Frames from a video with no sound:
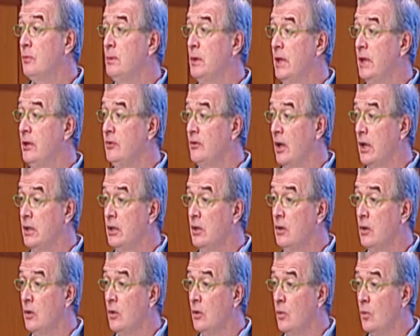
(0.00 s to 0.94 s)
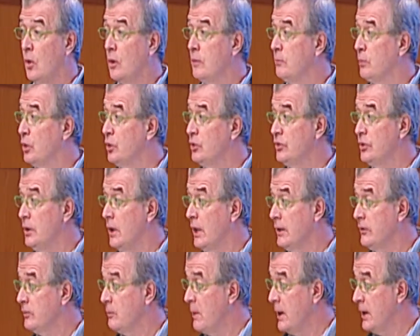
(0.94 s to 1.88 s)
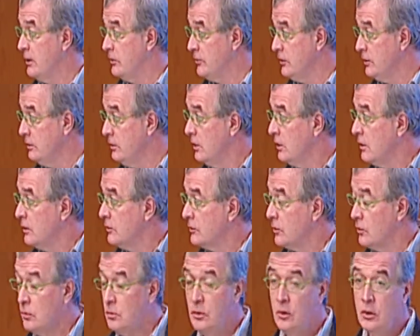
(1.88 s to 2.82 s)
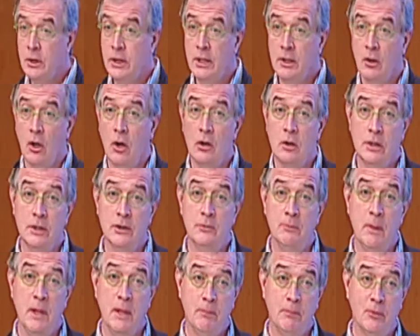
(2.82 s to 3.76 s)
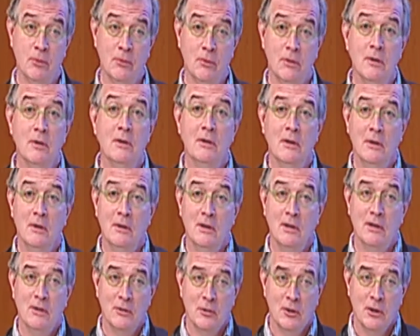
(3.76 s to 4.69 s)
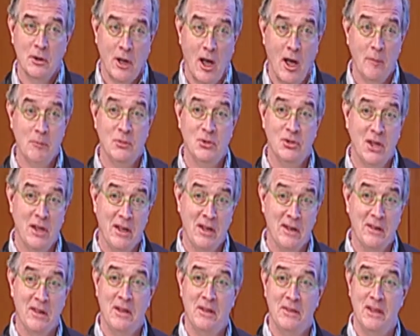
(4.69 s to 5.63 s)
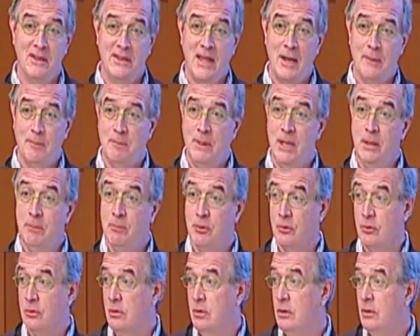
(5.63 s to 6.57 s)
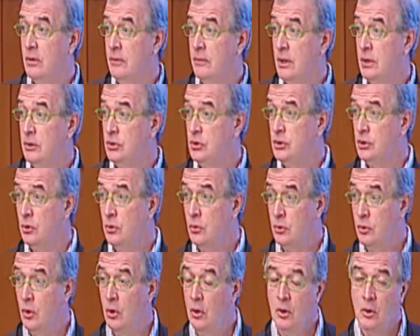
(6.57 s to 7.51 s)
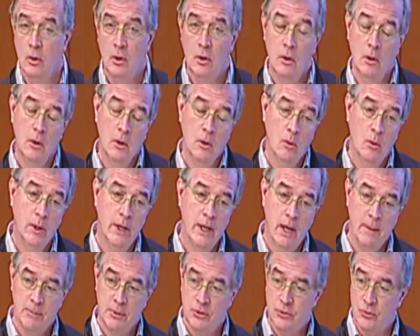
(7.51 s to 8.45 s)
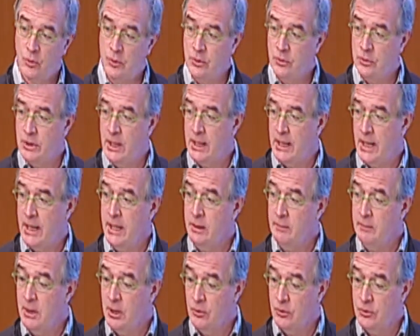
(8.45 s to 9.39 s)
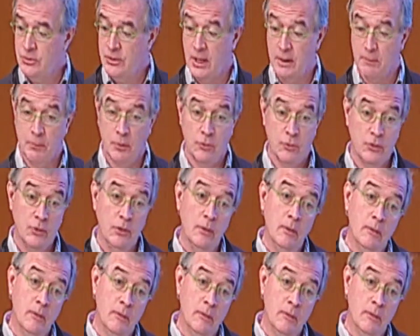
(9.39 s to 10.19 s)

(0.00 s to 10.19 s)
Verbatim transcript: place I know on personalized medicine. So look at Olli's paper. I'm saying that that paper that showed what happens when you take AML samples,